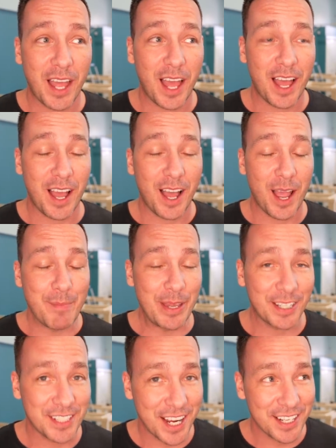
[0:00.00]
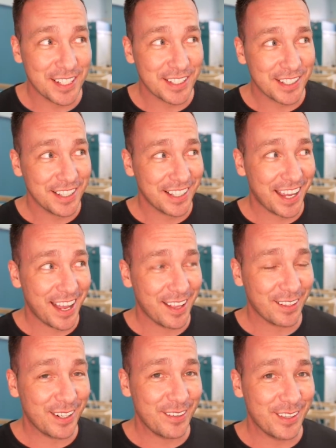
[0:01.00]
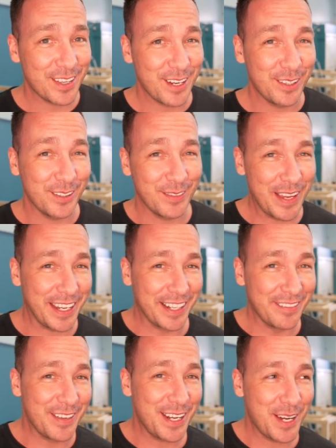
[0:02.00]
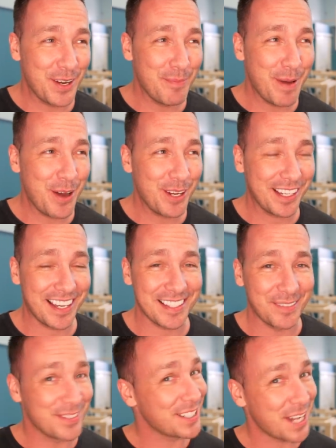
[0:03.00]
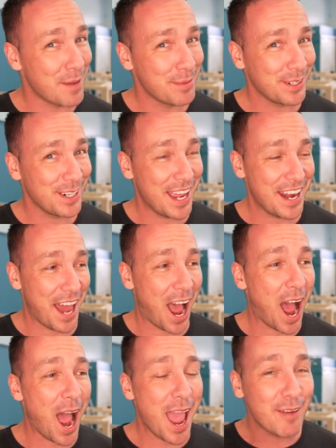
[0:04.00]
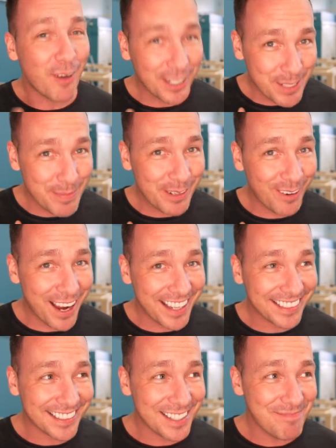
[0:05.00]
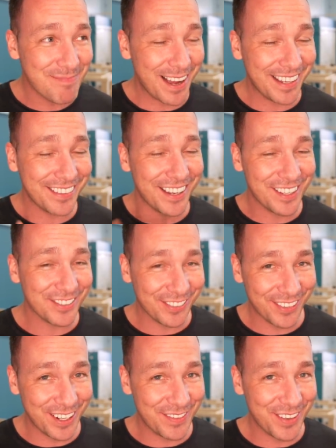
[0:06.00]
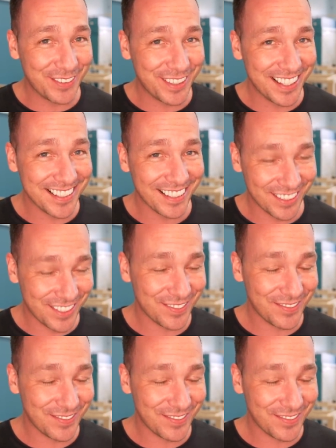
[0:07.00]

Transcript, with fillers: uh, I make changes in the gallery without making a video about it because I'm stubborn and I want to be right, but you guys were right about this. I'll.